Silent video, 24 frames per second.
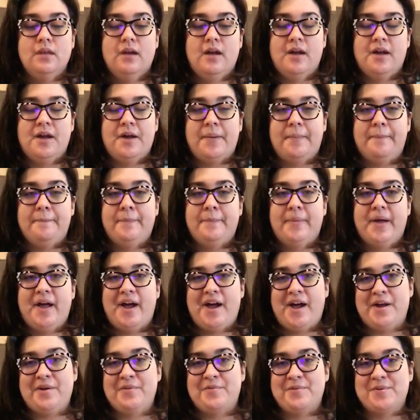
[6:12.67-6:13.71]

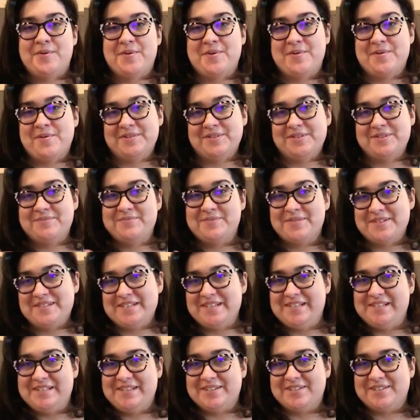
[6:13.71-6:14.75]
I will go into more
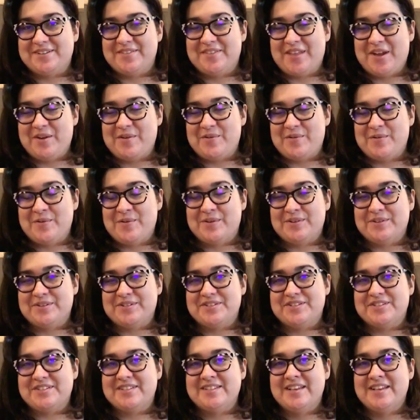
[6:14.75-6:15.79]
details on that
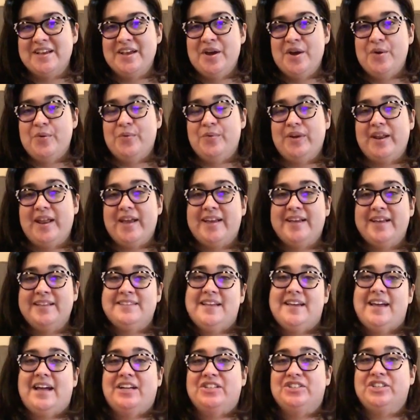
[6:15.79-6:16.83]
orders when I get
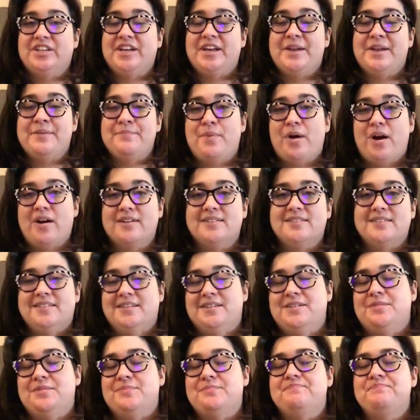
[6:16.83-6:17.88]
to actually unbox
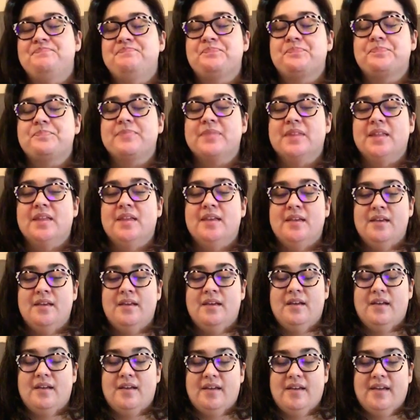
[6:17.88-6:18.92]
them.
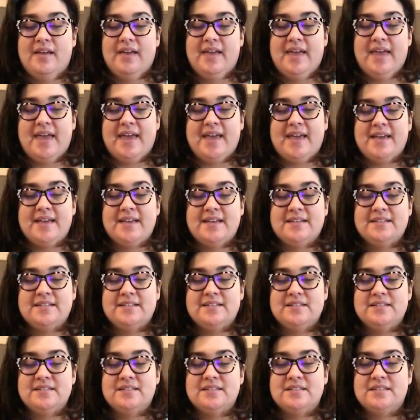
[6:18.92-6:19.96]

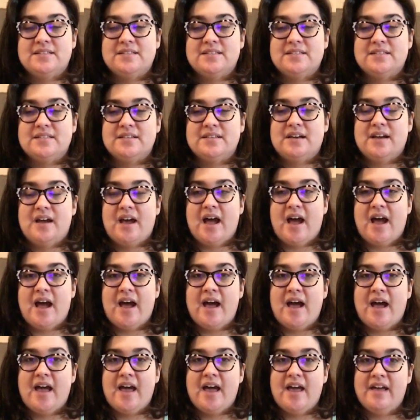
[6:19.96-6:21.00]
And
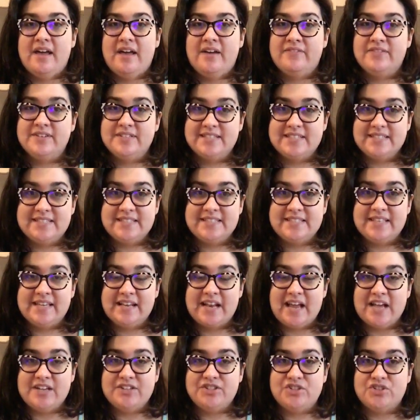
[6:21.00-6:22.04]
ever since then,
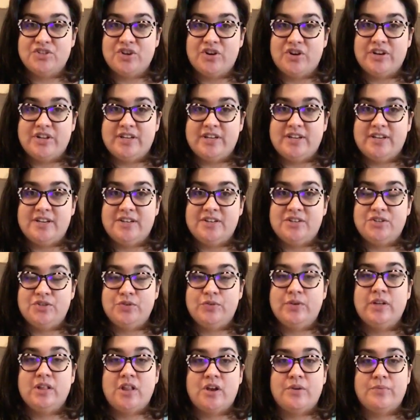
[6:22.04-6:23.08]
I started
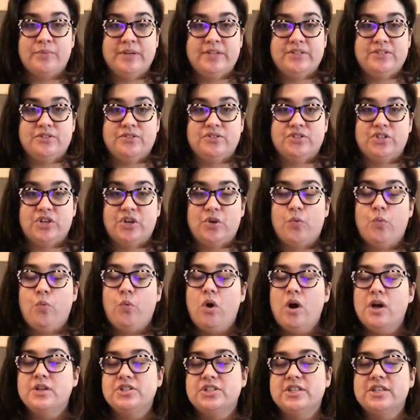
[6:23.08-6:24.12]
doing a lot of research,
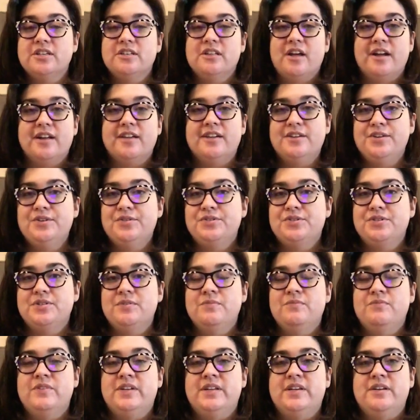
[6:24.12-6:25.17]
watching a lot of
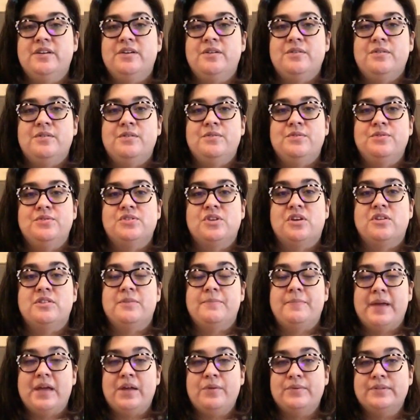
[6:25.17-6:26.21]
YouTube videos on the
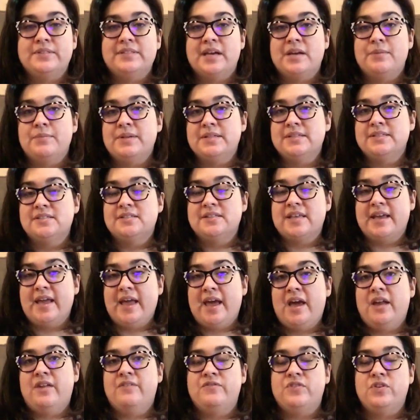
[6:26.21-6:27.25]
Paint with Diamonds. They
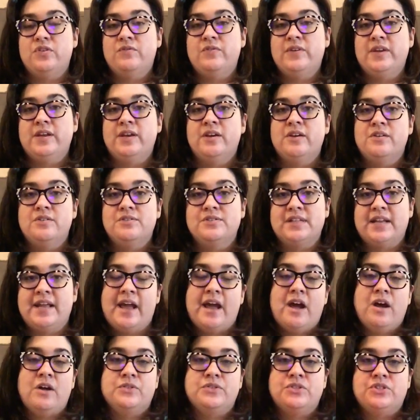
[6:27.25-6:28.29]
had a few videos and a
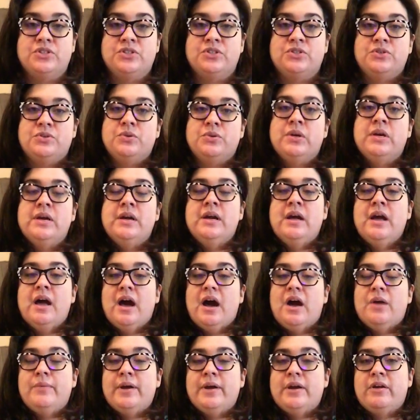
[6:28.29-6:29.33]
how-to.
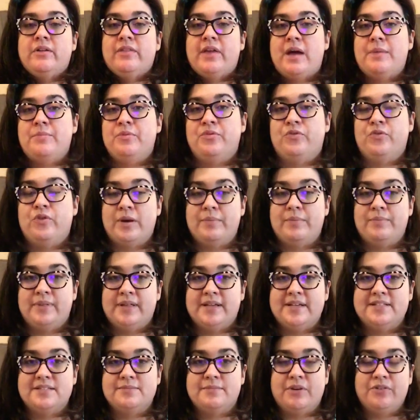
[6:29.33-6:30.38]
I read all that before I
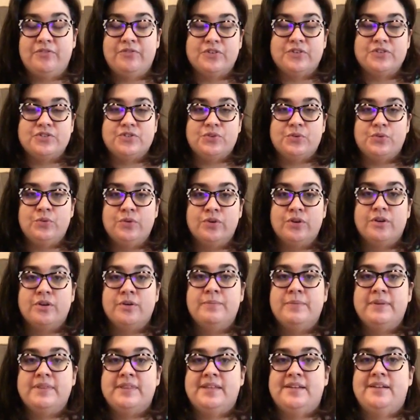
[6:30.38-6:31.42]
placed my first order,
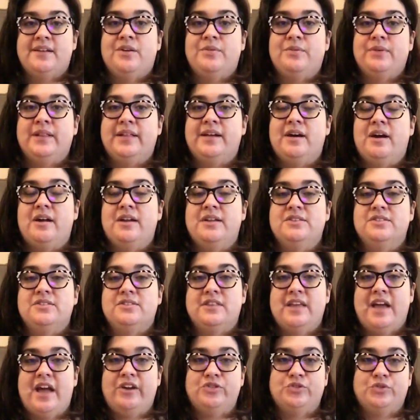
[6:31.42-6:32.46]
but then I really got into
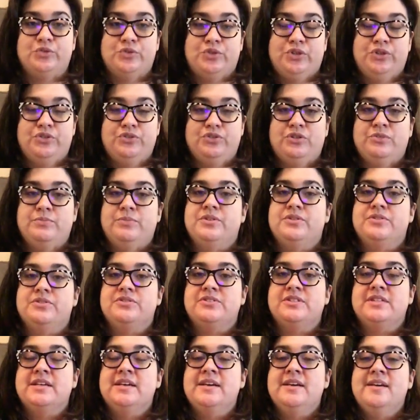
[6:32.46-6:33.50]
the actual
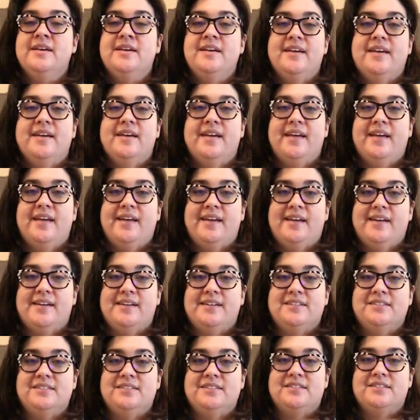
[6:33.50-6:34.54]
YouTubers
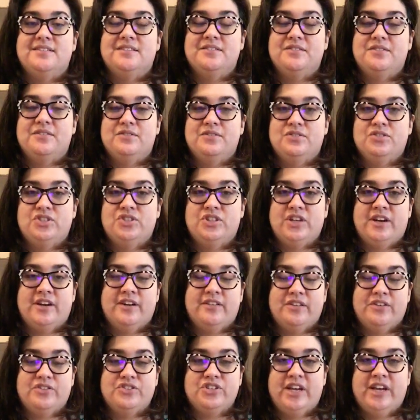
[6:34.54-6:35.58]
and
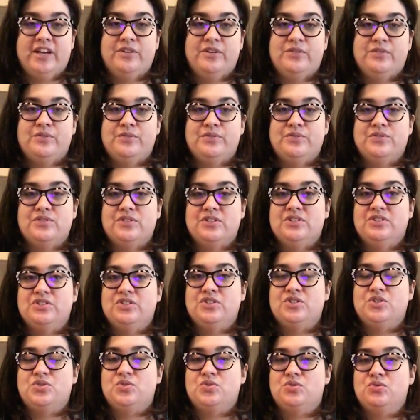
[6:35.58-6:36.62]
sharing their channels and
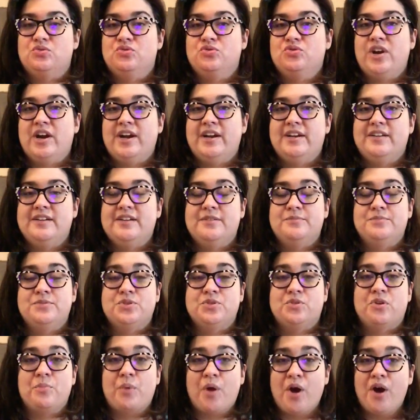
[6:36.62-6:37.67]
just trying to
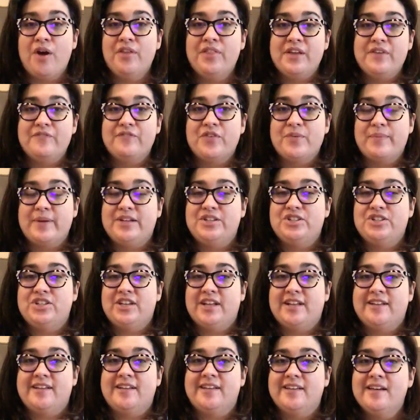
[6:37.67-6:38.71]
absorb all the information I
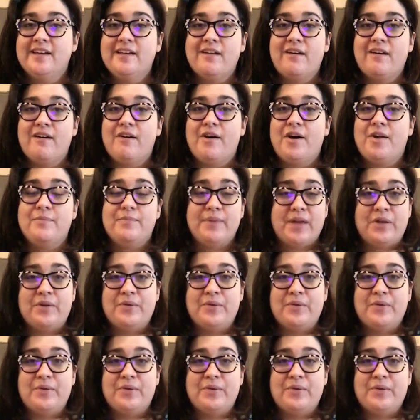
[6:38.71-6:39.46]
can get on